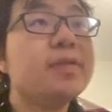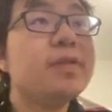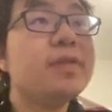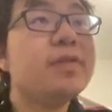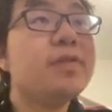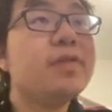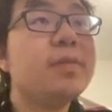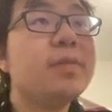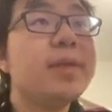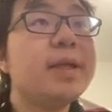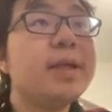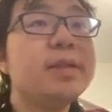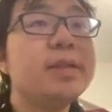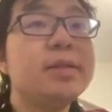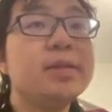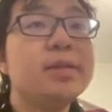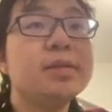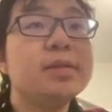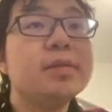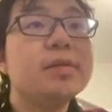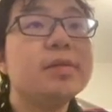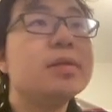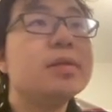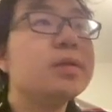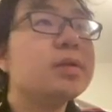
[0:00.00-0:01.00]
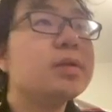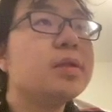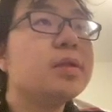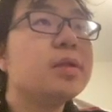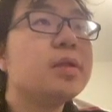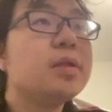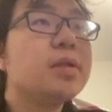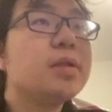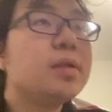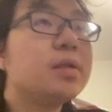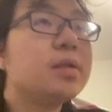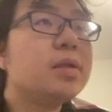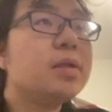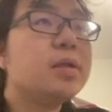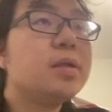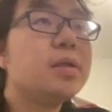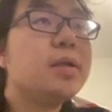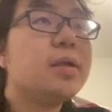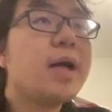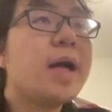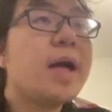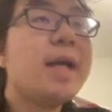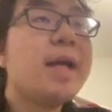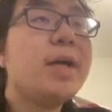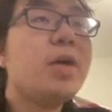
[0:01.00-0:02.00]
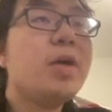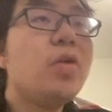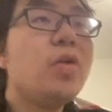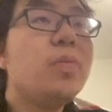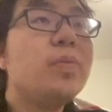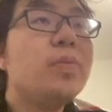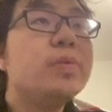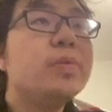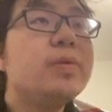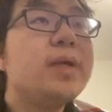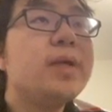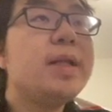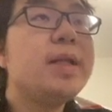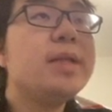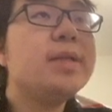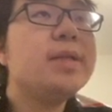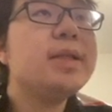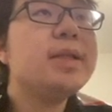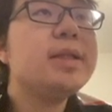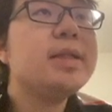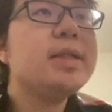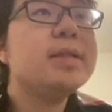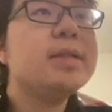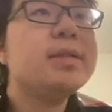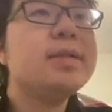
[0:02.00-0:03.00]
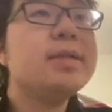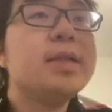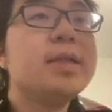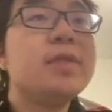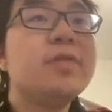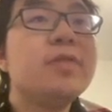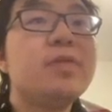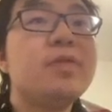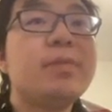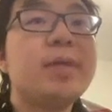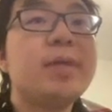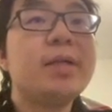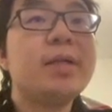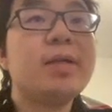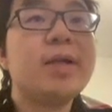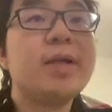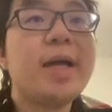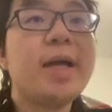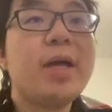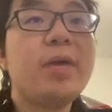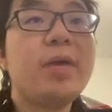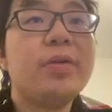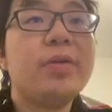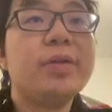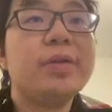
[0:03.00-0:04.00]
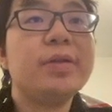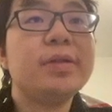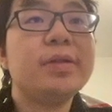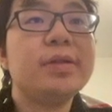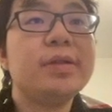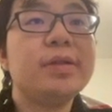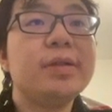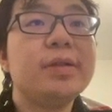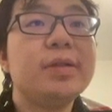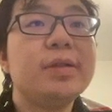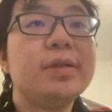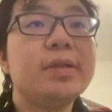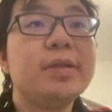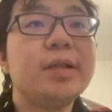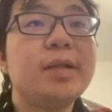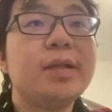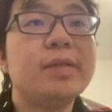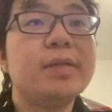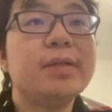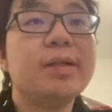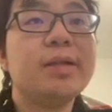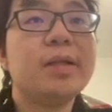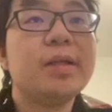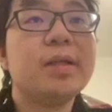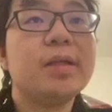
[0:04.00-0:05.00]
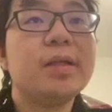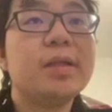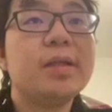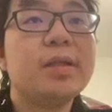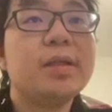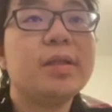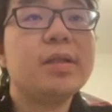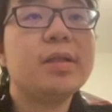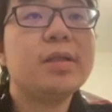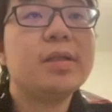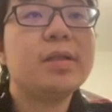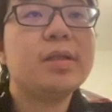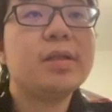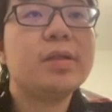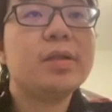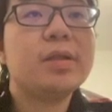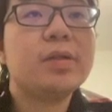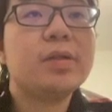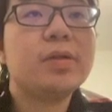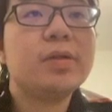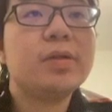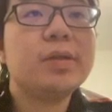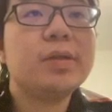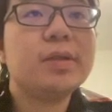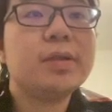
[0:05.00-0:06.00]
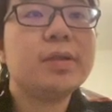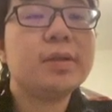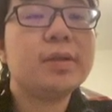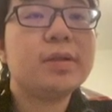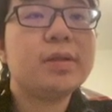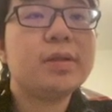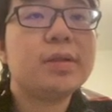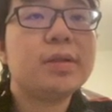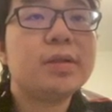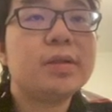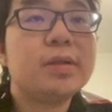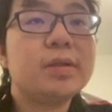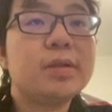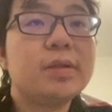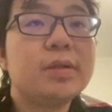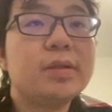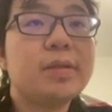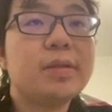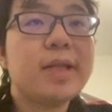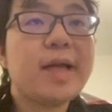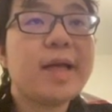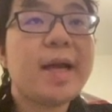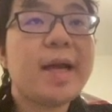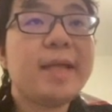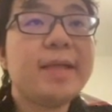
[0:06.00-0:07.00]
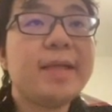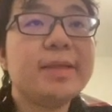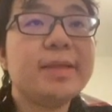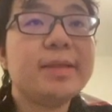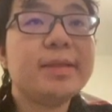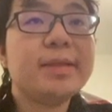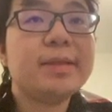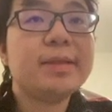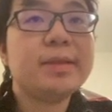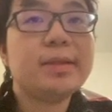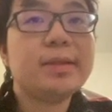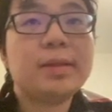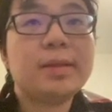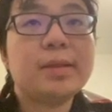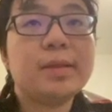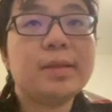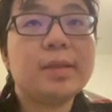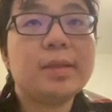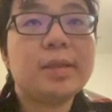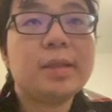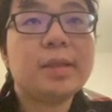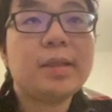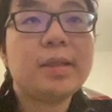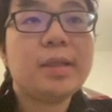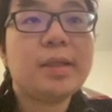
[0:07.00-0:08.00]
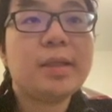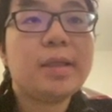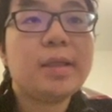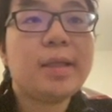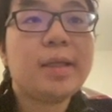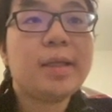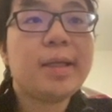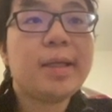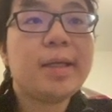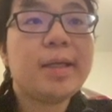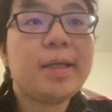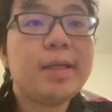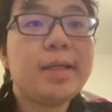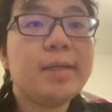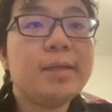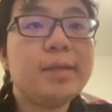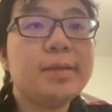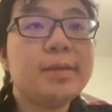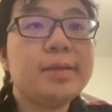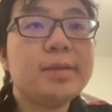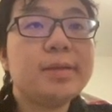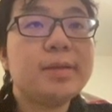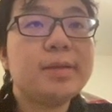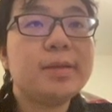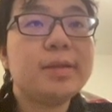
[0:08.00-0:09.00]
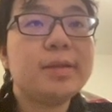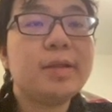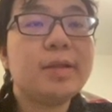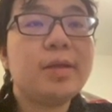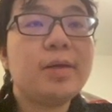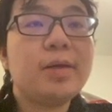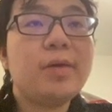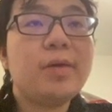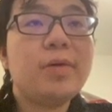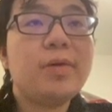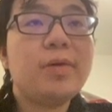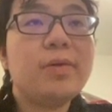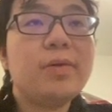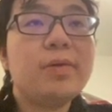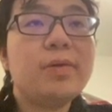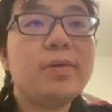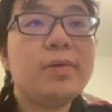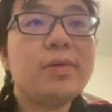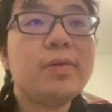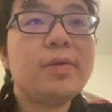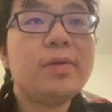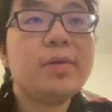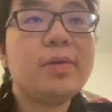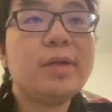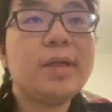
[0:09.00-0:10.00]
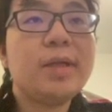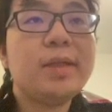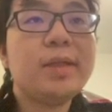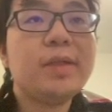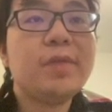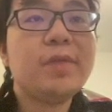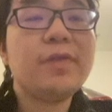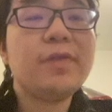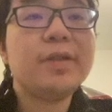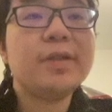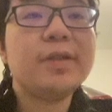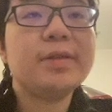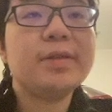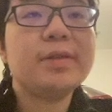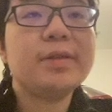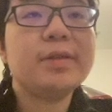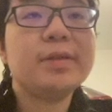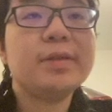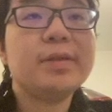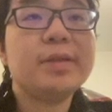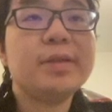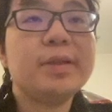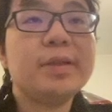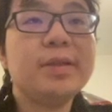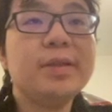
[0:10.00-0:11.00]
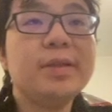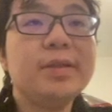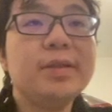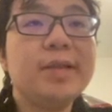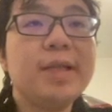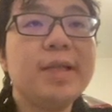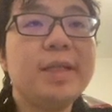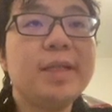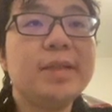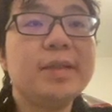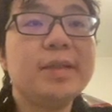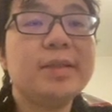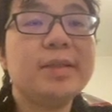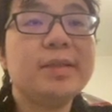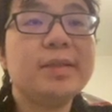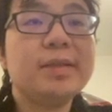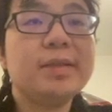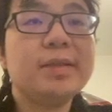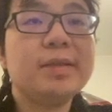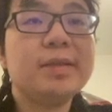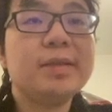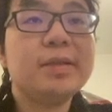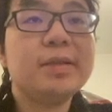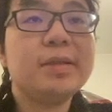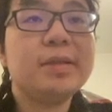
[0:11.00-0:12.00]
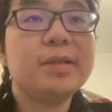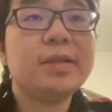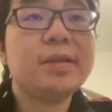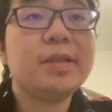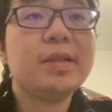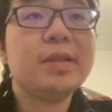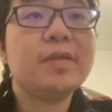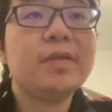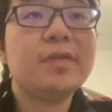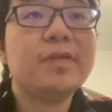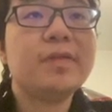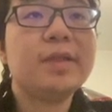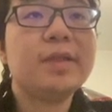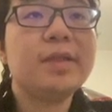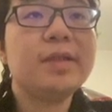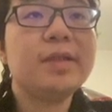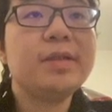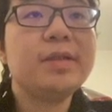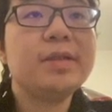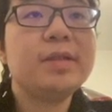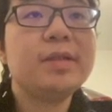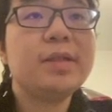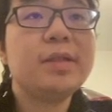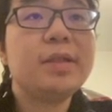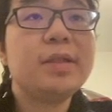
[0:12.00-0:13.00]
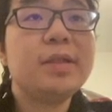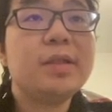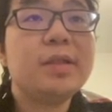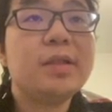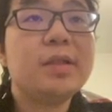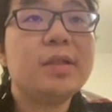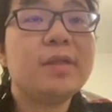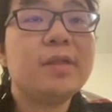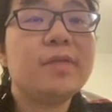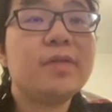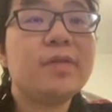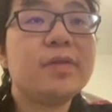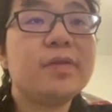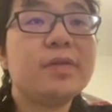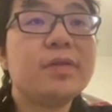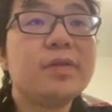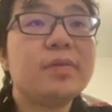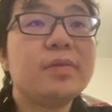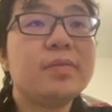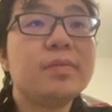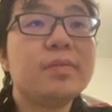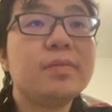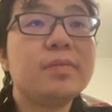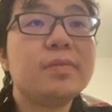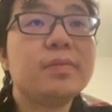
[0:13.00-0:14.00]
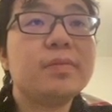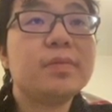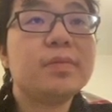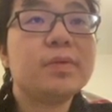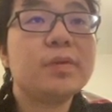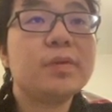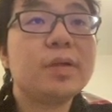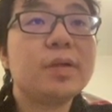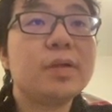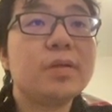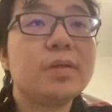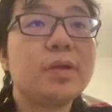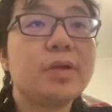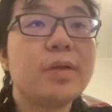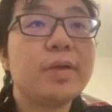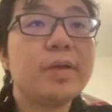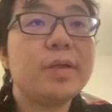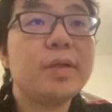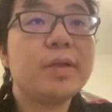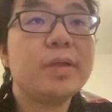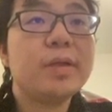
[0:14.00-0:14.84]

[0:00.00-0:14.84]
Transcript: formatted. I hope. At least I didn't see any formatter errors down there. Good. Nice. And the only difference is that instead of this, if you, sorry.